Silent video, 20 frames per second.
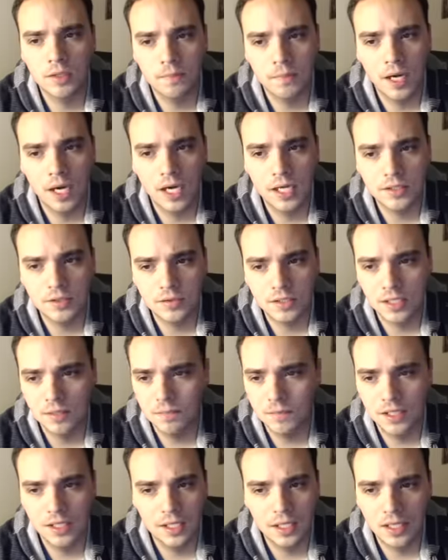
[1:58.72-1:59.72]
a boss or
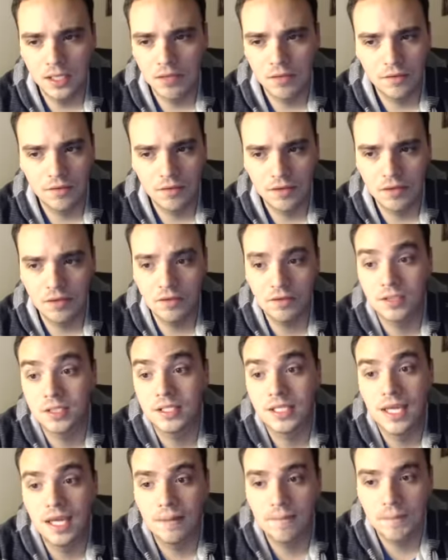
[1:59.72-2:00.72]
something and you, you
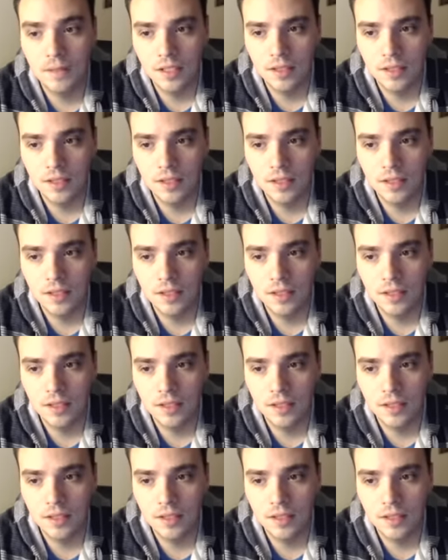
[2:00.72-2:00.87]
just can't beat